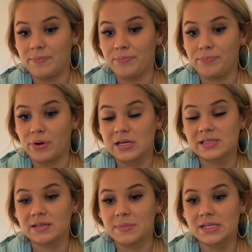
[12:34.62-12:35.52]
I
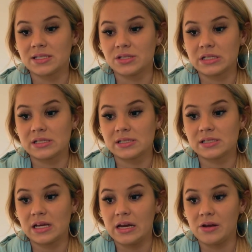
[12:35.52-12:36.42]
pressed the
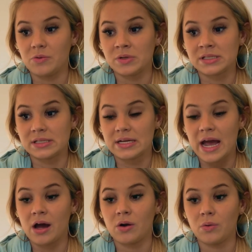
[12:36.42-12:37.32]
messages, and it was
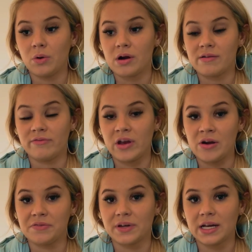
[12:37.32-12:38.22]
now her
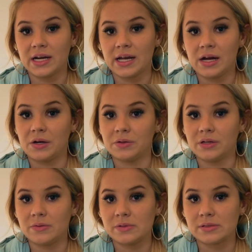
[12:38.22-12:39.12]
verified
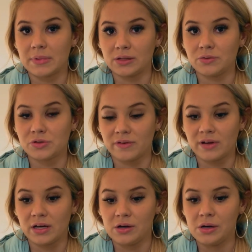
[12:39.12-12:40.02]
account. It was Malu
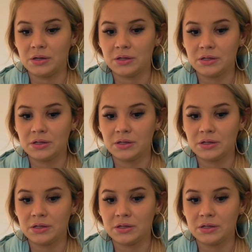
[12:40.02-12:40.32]
Trabajo.